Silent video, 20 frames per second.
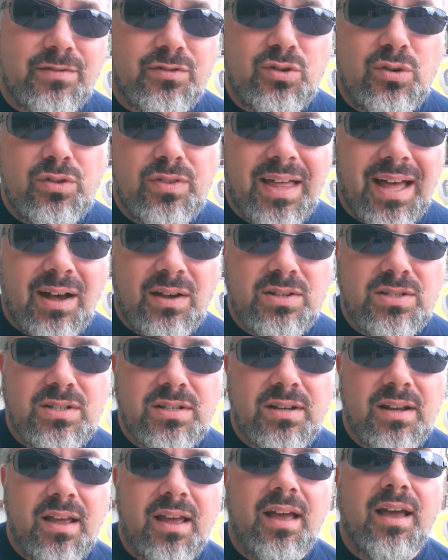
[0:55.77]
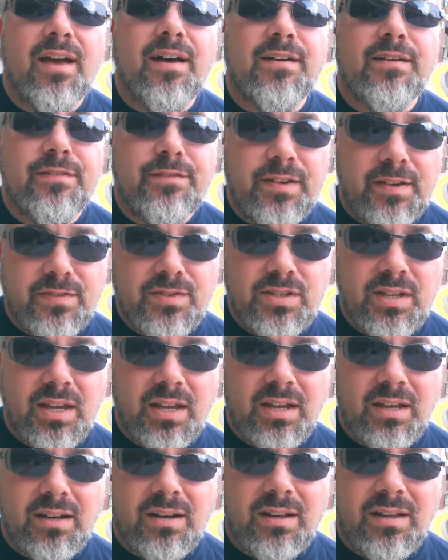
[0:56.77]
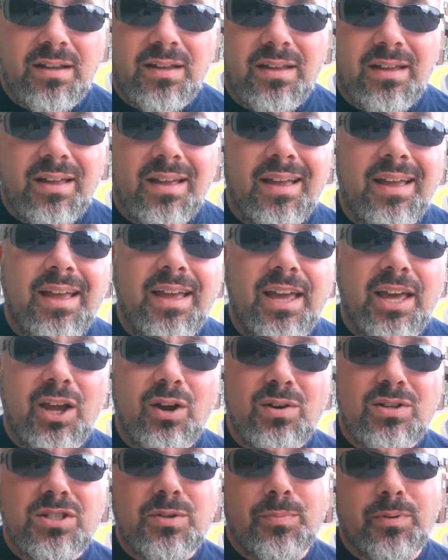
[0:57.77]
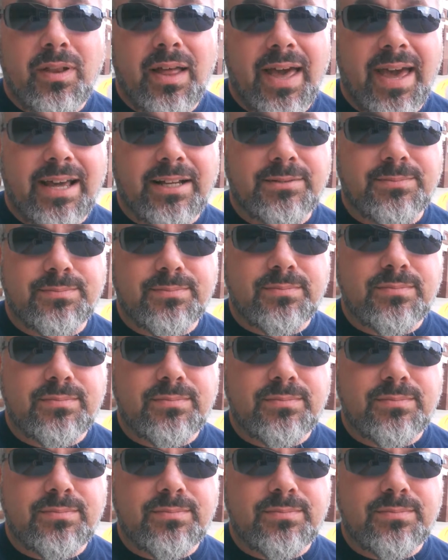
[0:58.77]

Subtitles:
of 2015. Here's the plan.